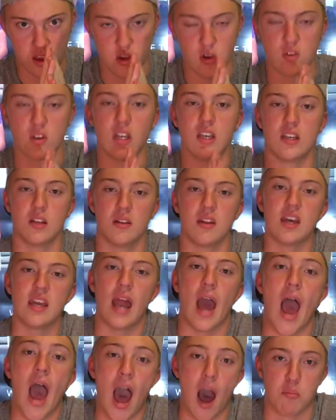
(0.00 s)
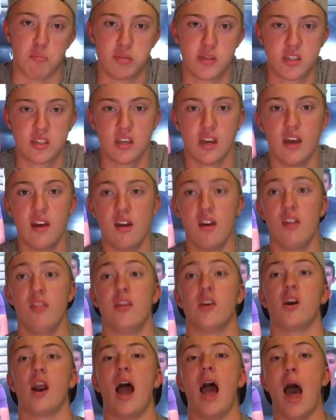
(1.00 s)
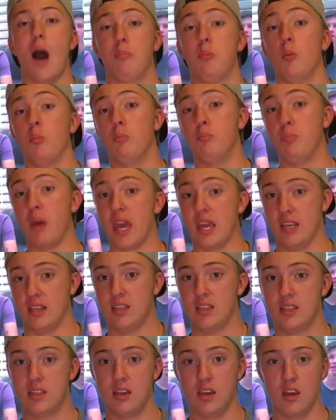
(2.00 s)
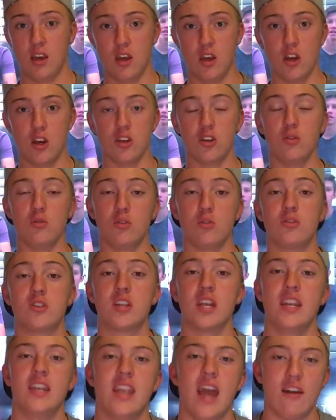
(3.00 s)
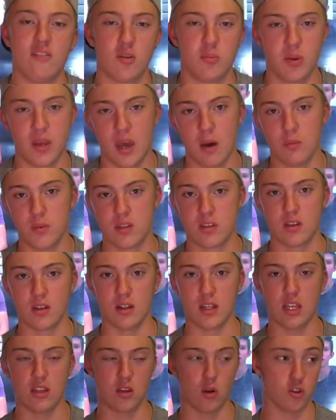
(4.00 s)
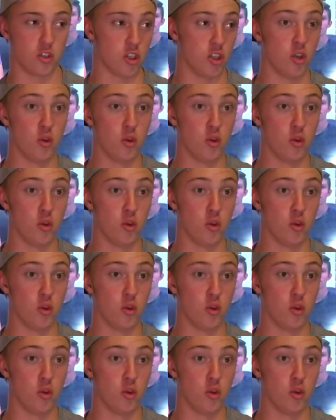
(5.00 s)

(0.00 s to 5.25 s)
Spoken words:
You can delete apps that are Apple-based. You used to never be able to delete those.